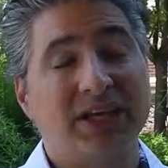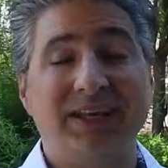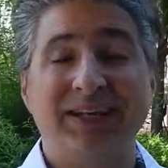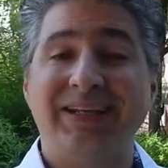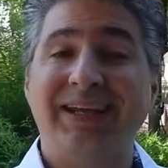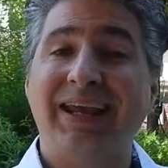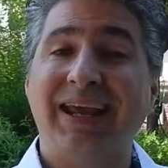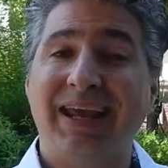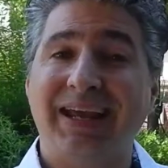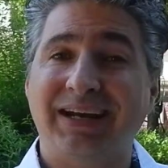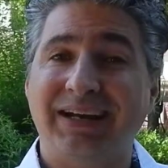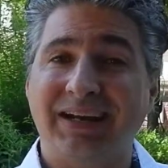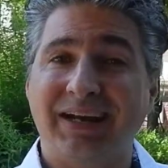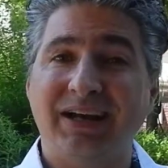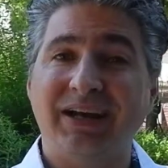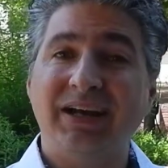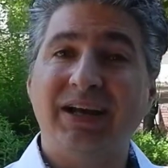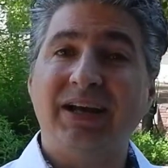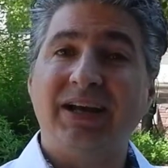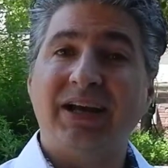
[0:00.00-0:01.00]
in
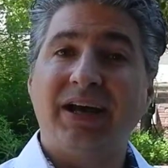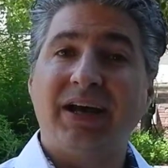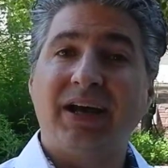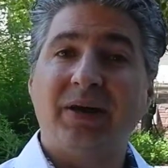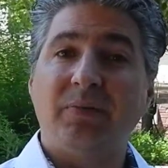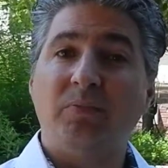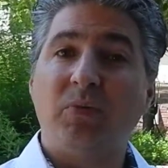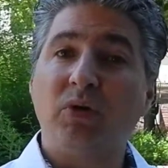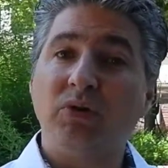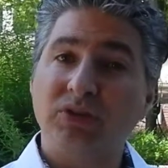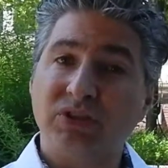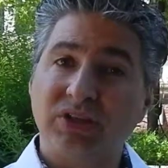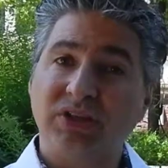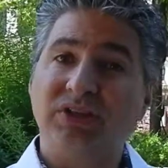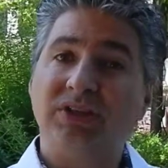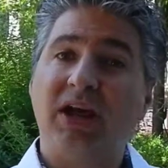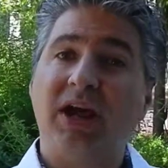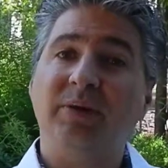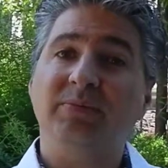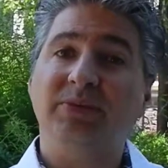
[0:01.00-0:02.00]
Canada, most of the
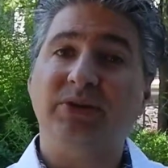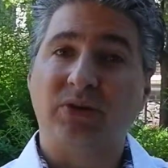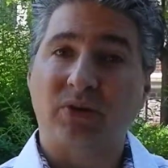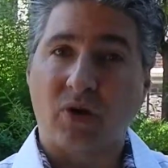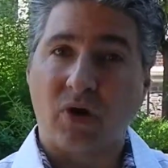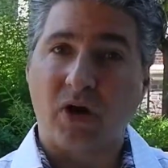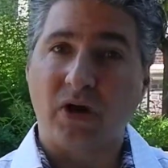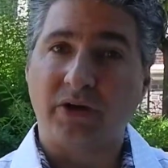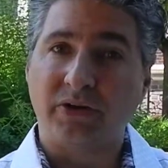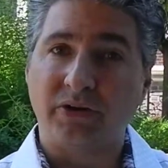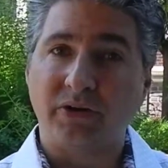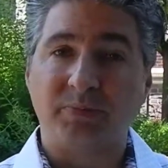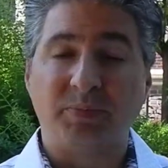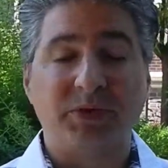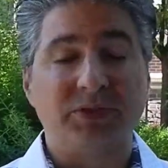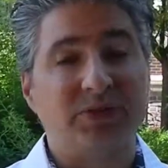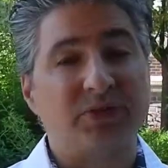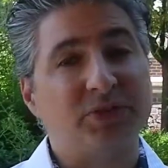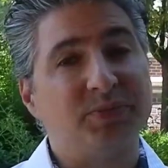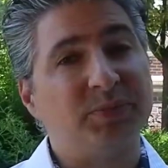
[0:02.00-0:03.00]
times they're honored,
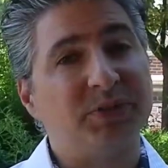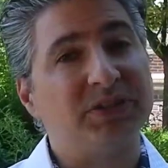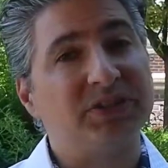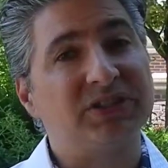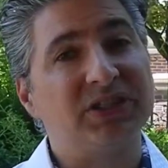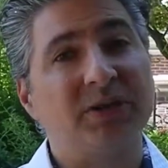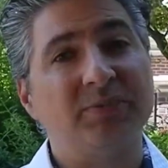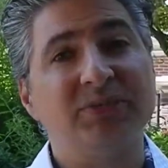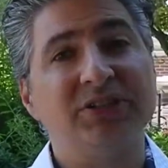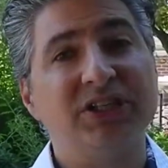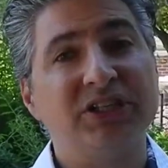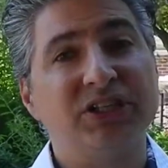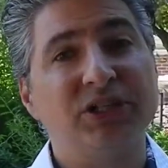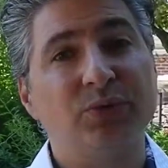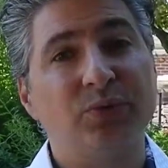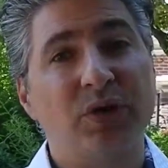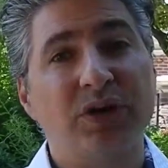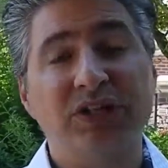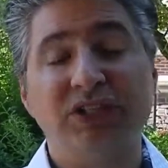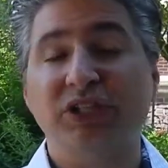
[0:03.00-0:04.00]
but there's been some
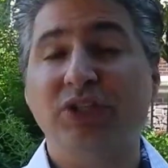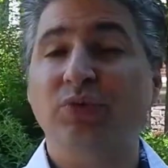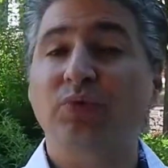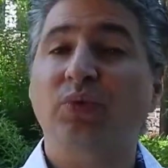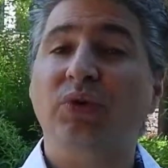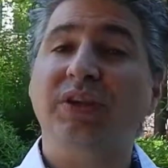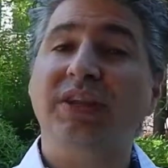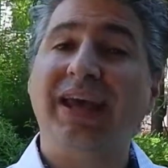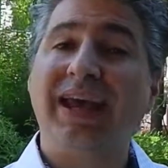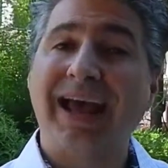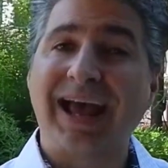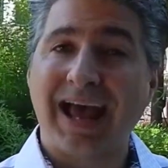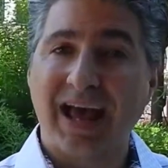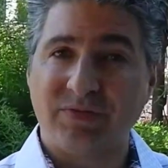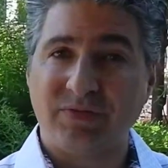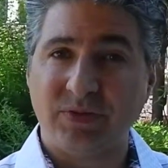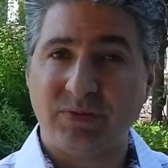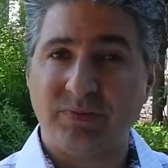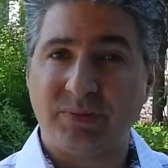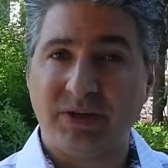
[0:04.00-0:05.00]
situations where they
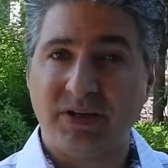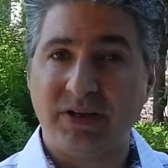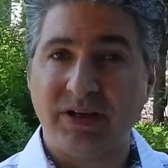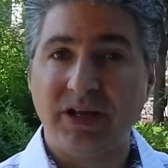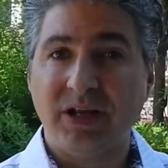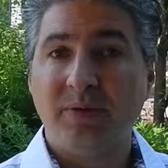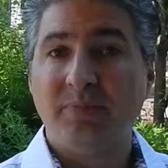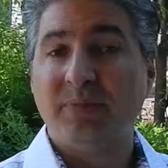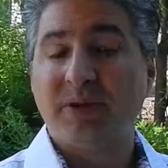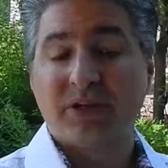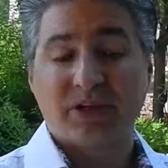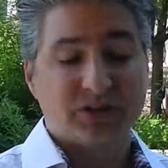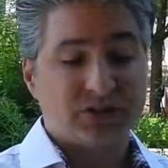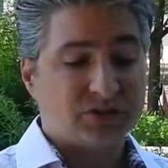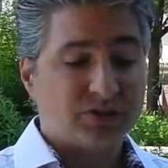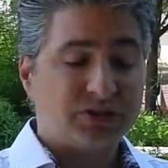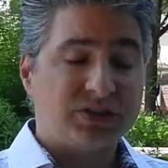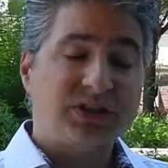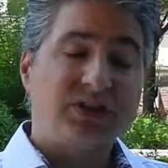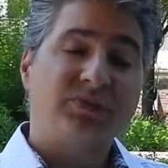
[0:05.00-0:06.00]
haven't been because
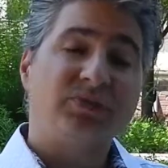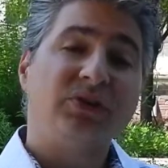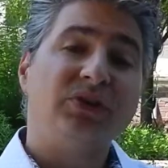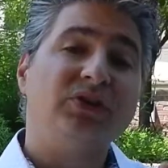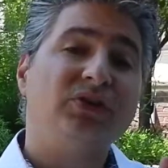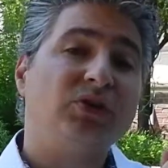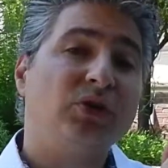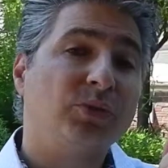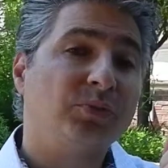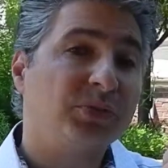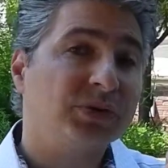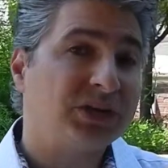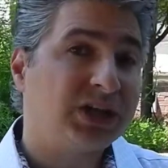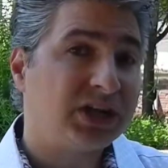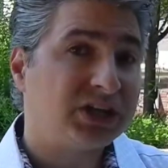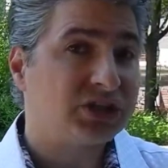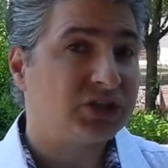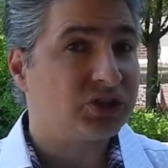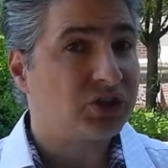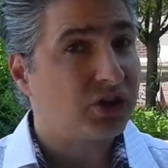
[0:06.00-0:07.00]
there's different
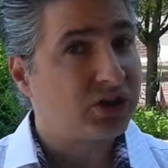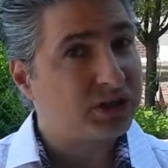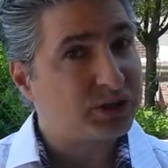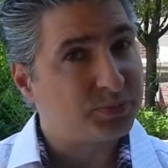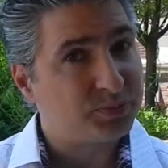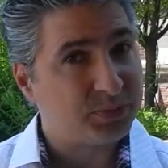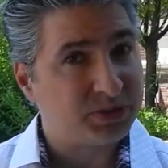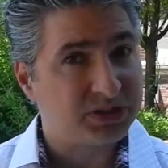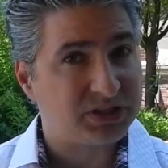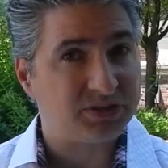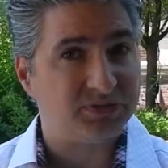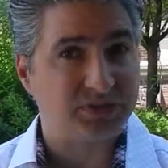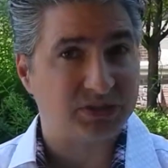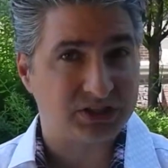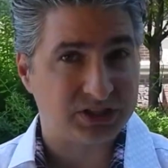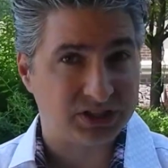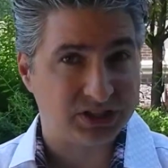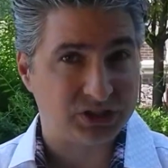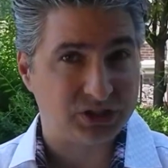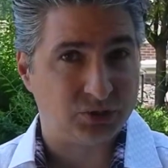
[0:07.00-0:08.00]
interpretations on a specific
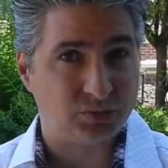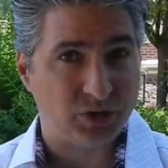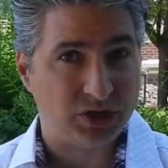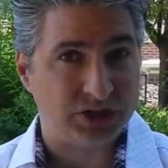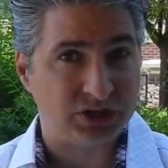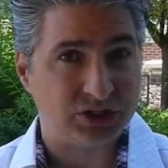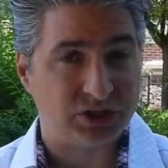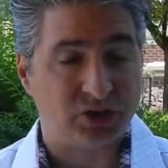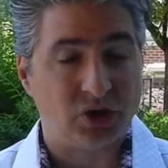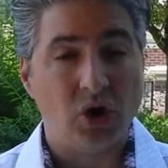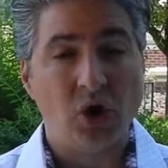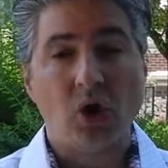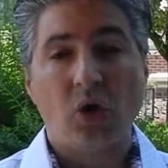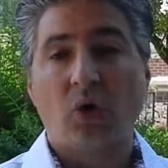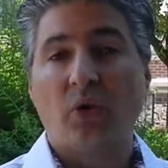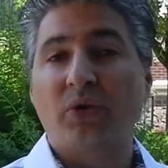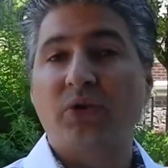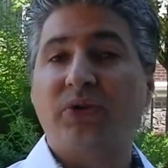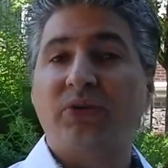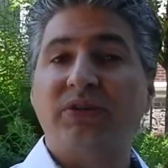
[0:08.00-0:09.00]
situation,
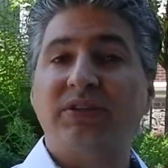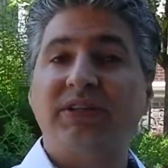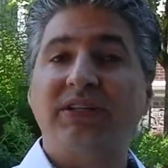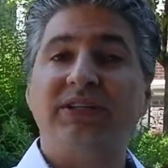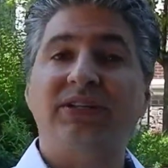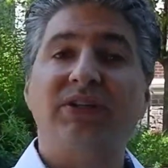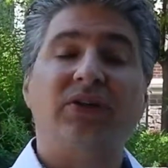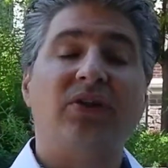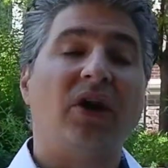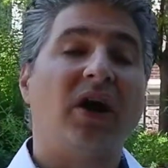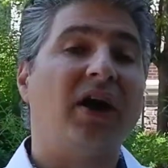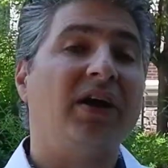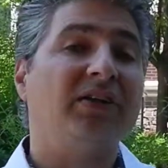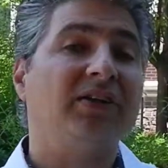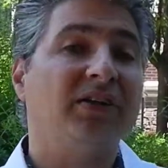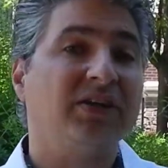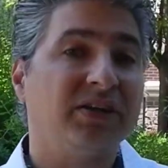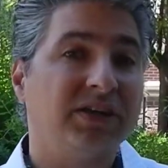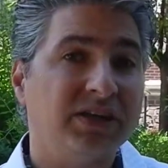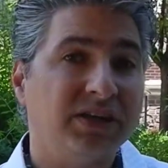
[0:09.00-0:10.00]
or there's things that are
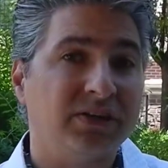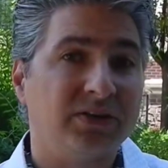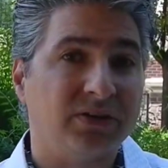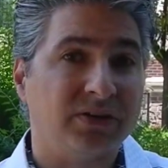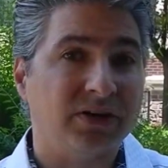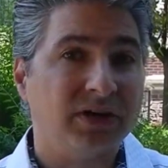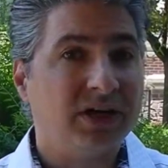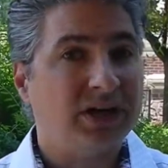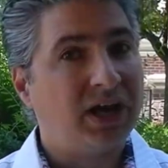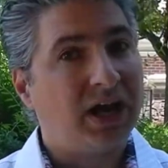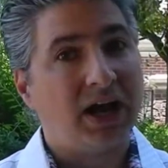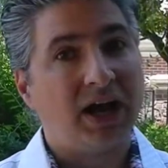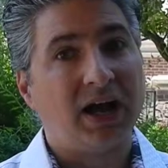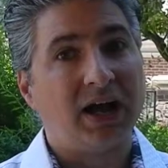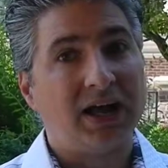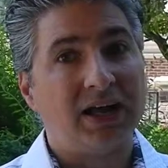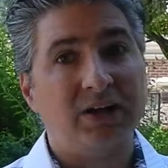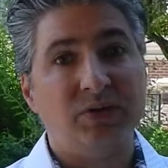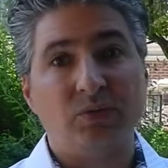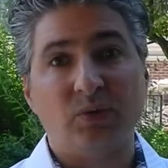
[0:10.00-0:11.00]
unclear,
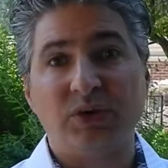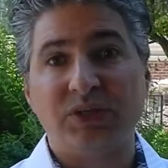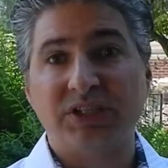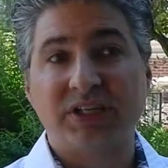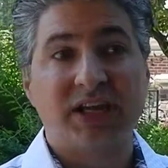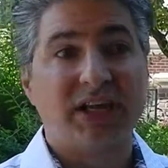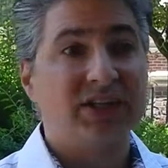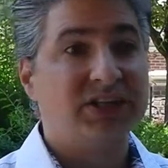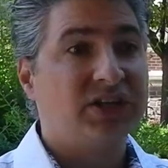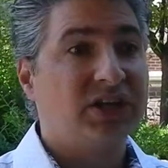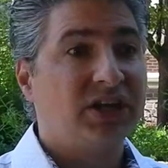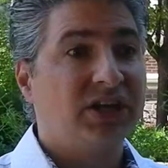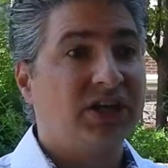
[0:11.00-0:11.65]
in which case